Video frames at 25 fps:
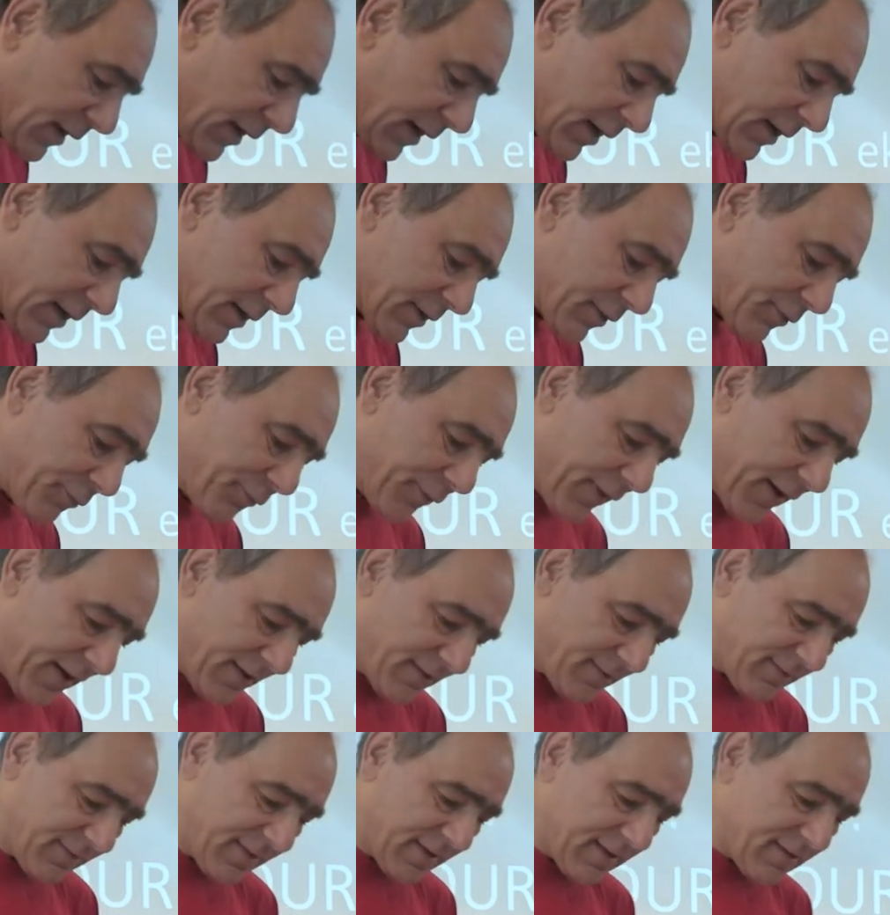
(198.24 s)
Uh, the
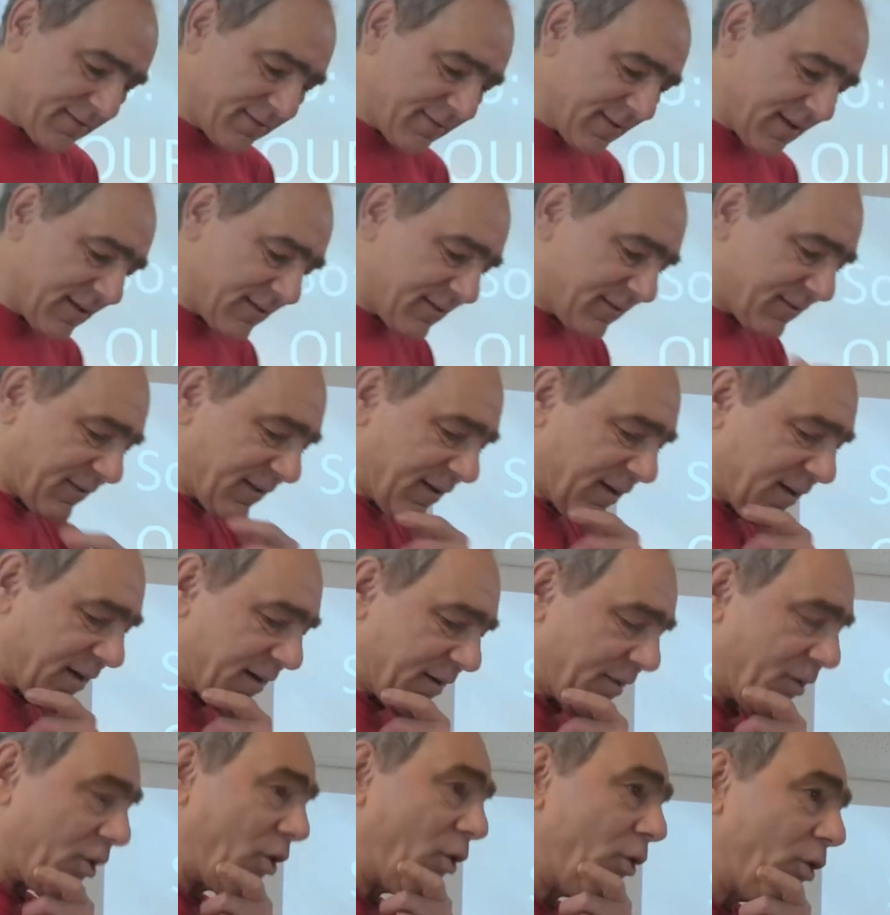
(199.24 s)
first is that
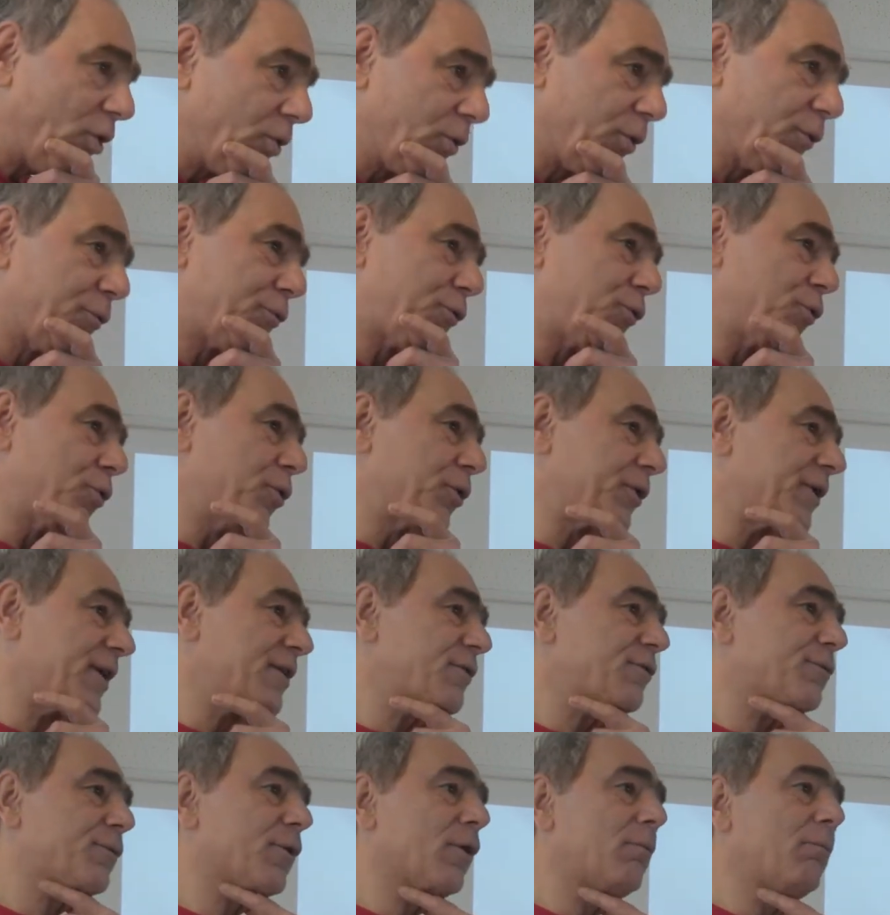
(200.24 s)
uh, all the food
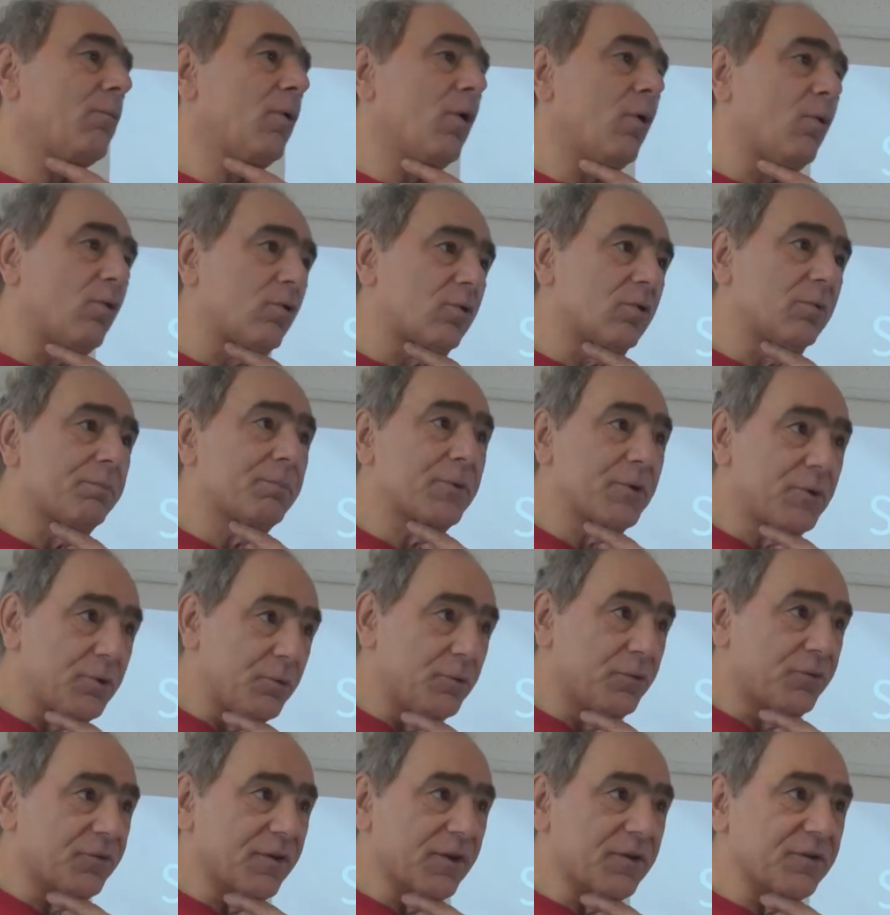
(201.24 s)
is from local
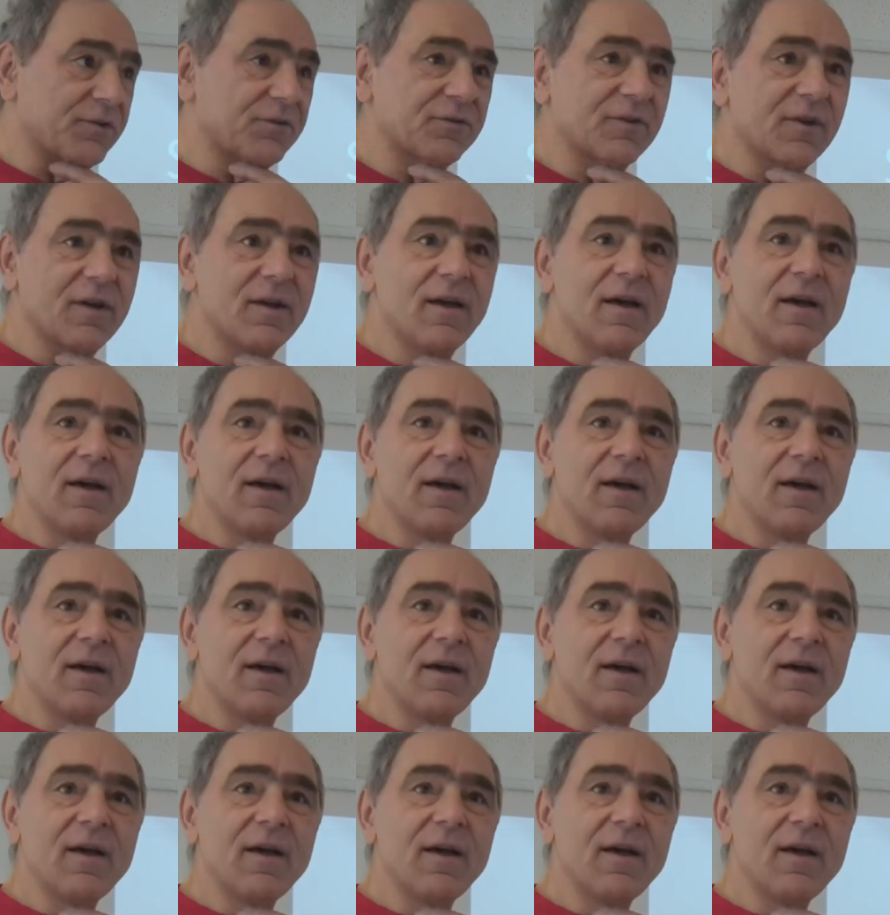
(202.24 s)
producers.